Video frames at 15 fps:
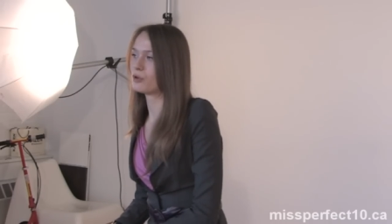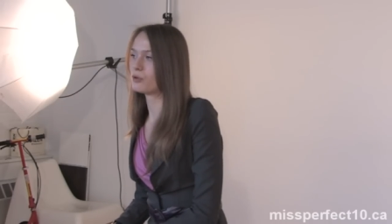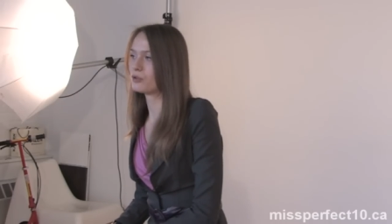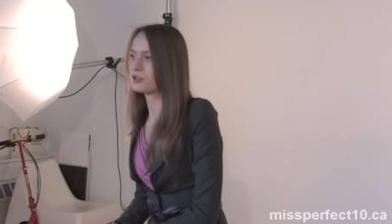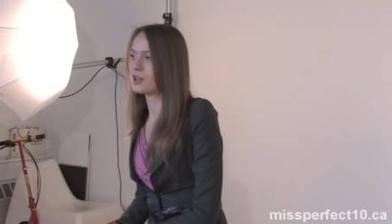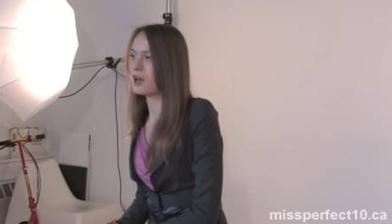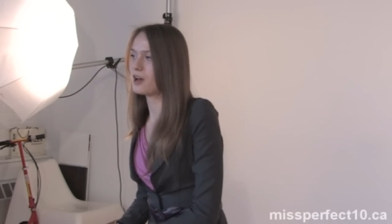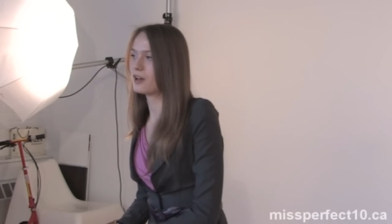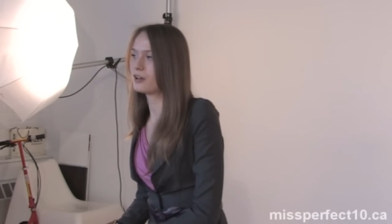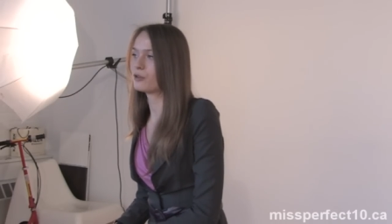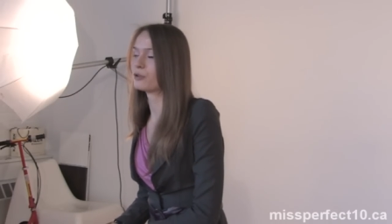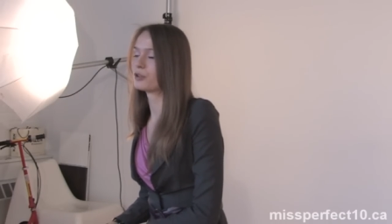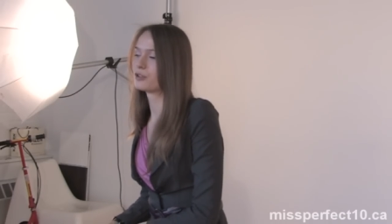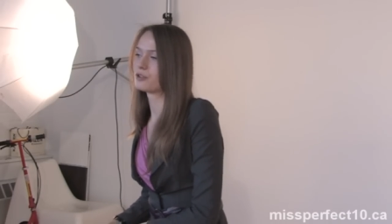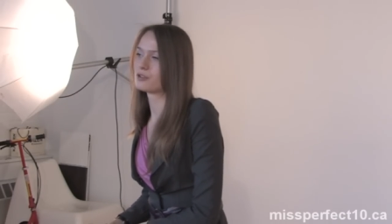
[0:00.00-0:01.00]
don't die
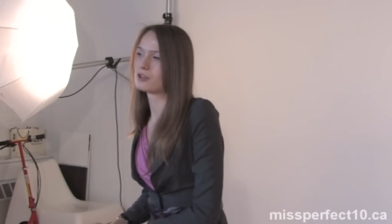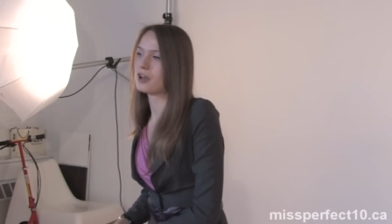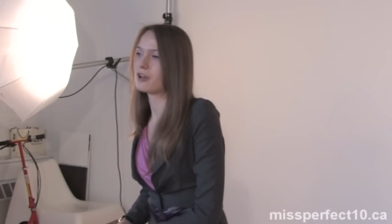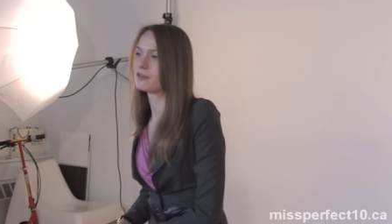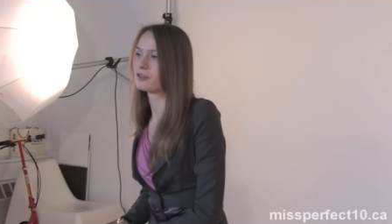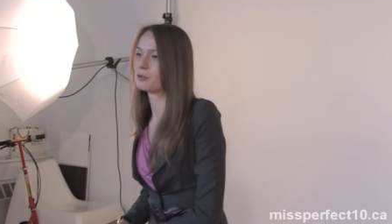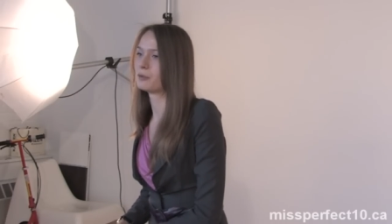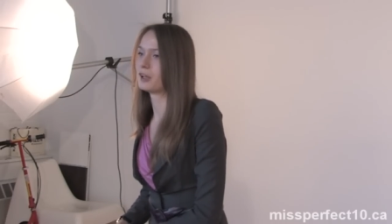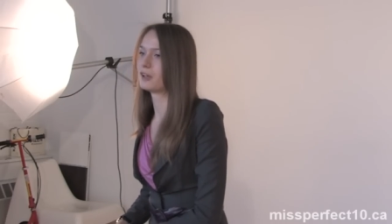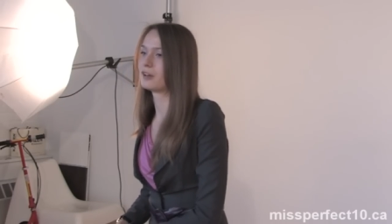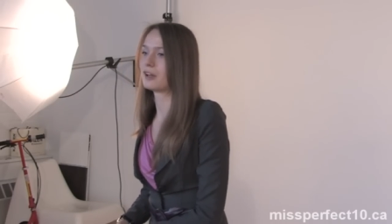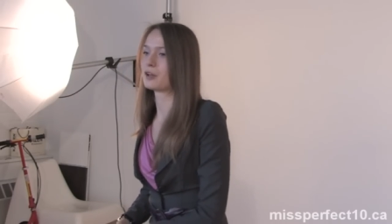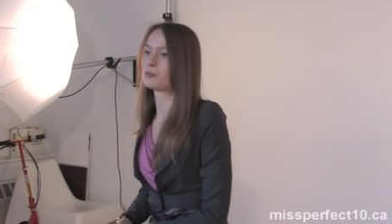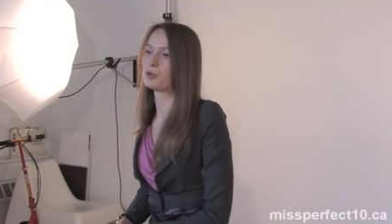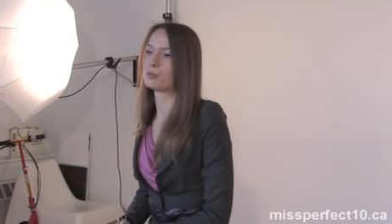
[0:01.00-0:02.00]
or don't die from it
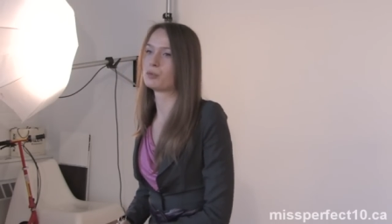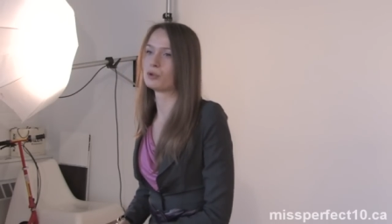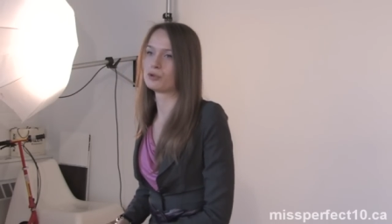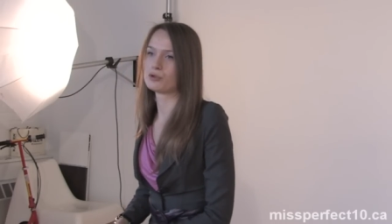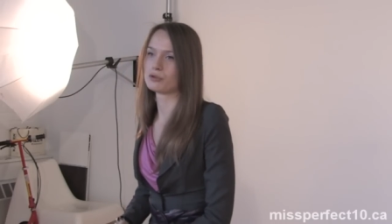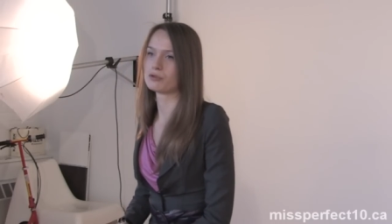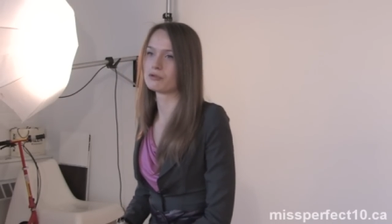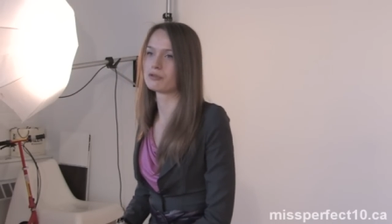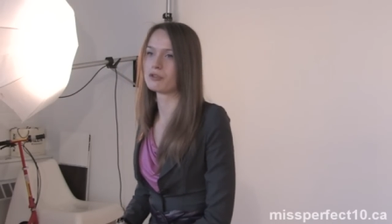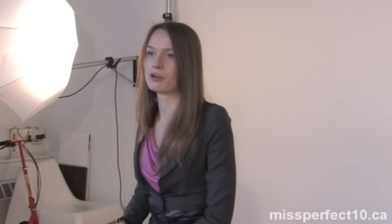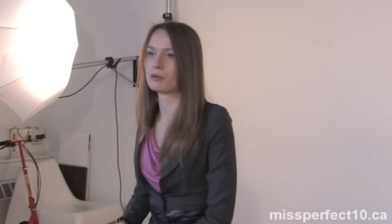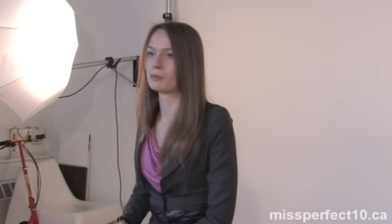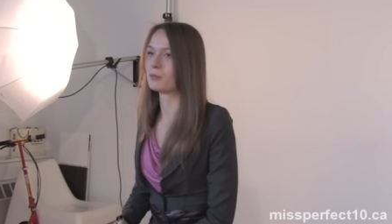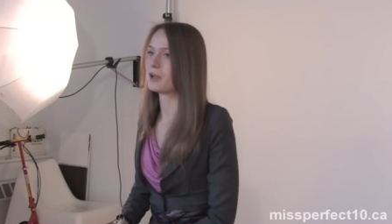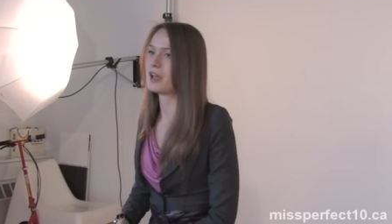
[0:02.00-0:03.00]
like people do
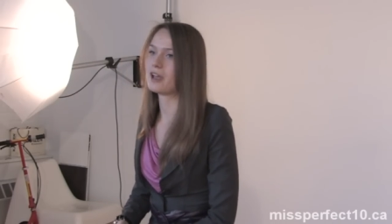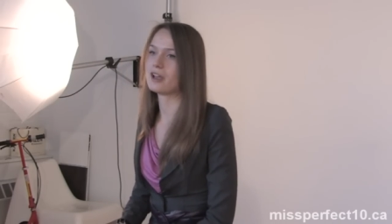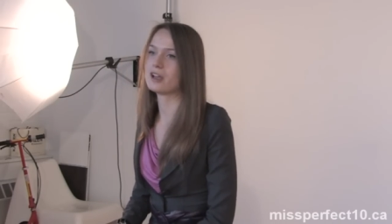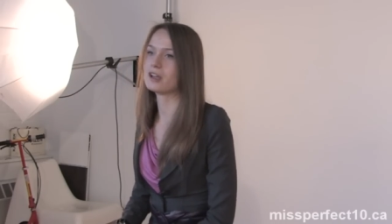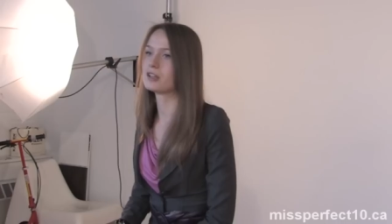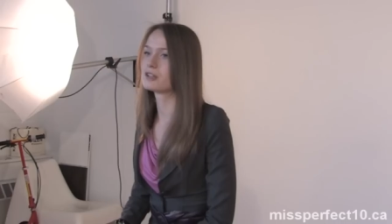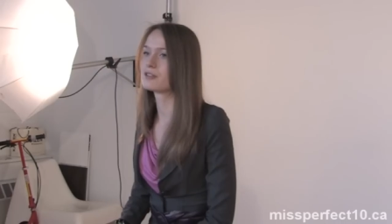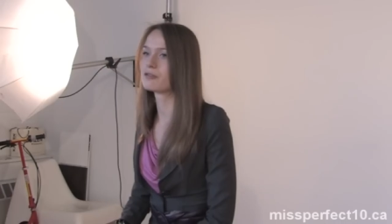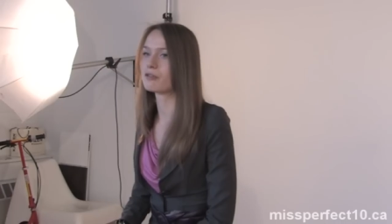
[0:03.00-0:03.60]
from AIDS,